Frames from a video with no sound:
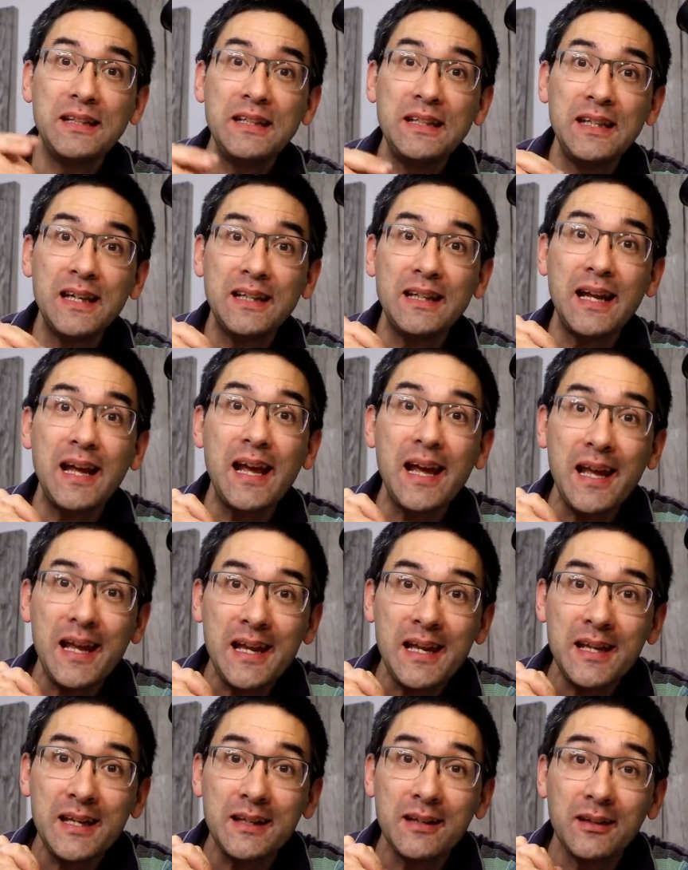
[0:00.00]
D N
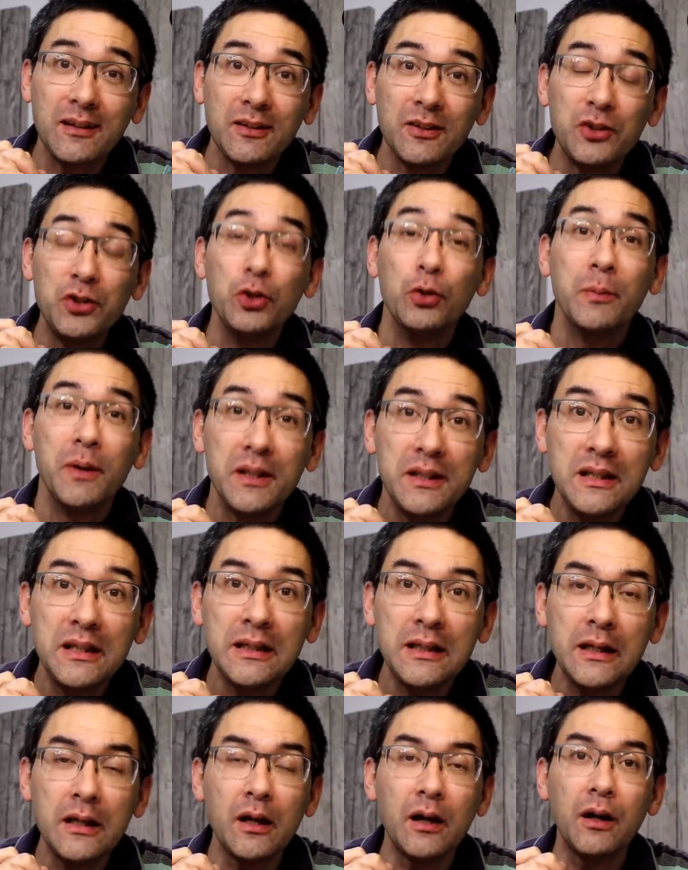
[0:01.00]
A, human D
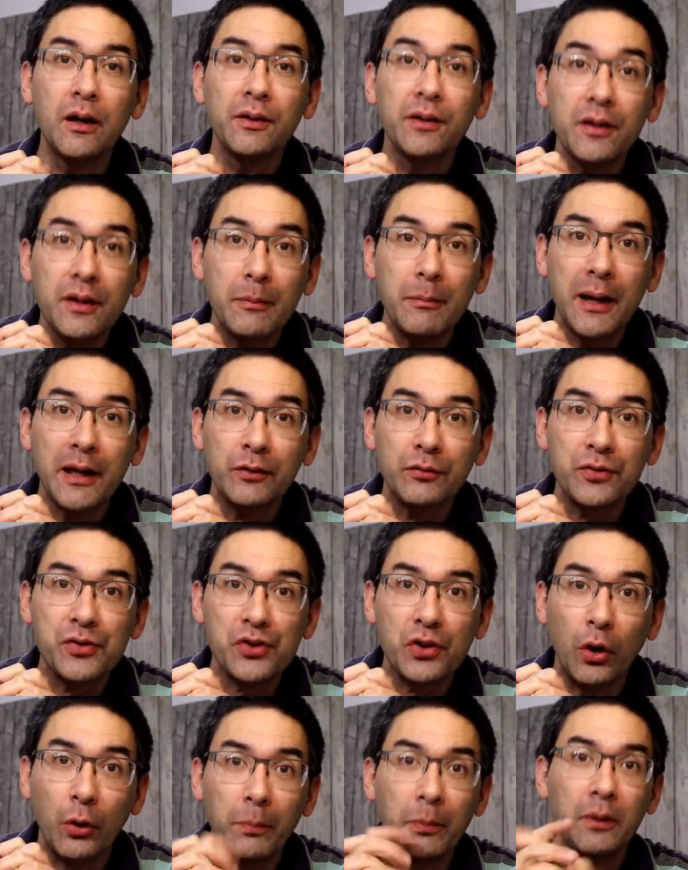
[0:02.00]
N A under the
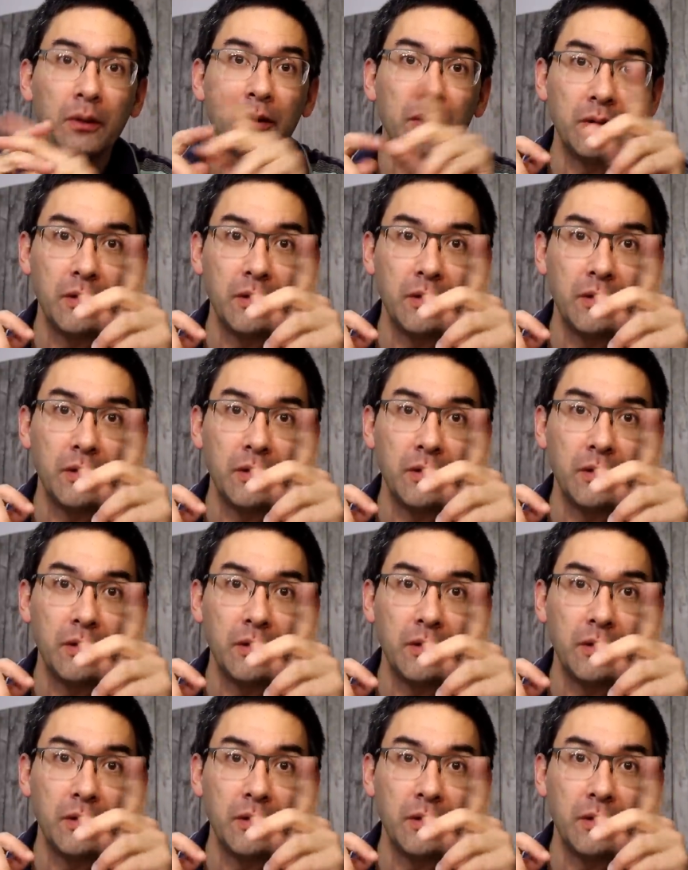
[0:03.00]
microscope?